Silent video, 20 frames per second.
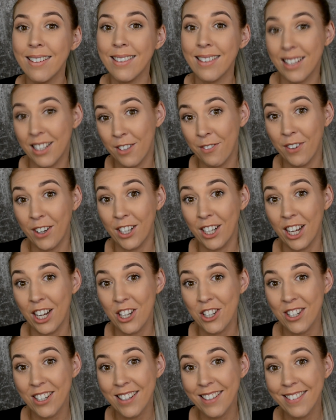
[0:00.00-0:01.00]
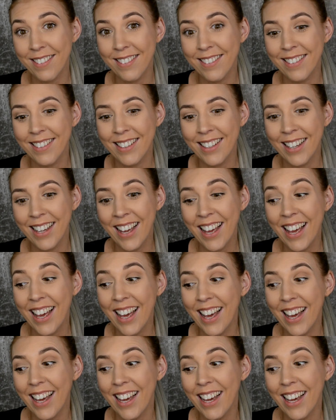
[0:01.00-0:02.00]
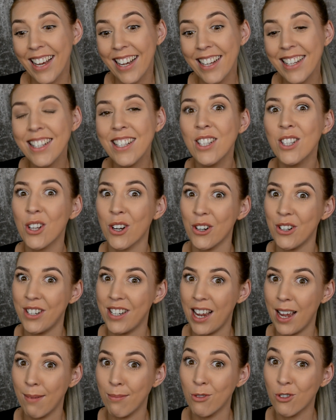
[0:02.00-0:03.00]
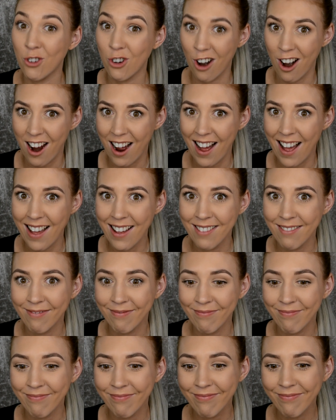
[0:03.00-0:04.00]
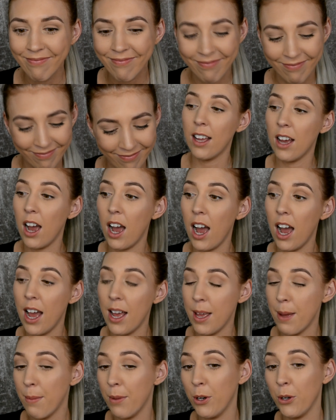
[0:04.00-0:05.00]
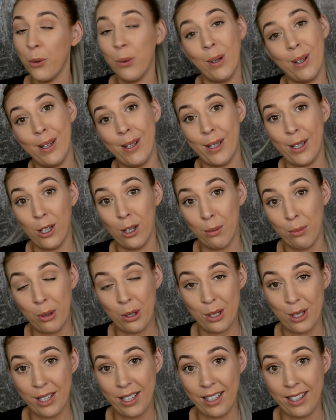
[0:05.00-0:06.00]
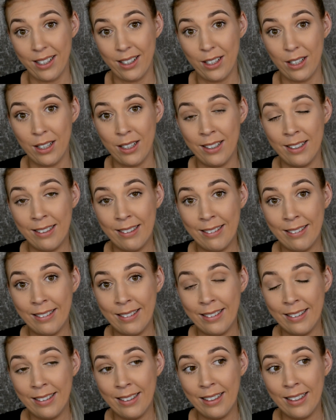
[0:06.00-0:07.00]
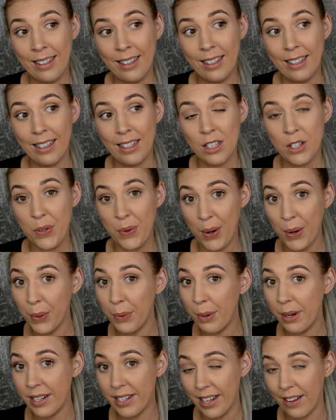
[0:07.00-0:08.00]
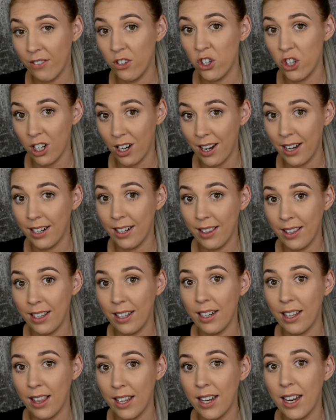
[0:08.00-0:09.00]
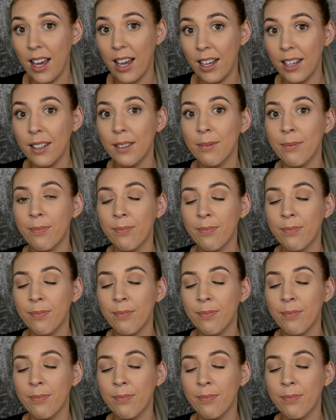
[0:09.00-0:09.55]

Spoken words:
This foundation is so damn dry. I am an oily combo skin, so I always have shine at the end of the day.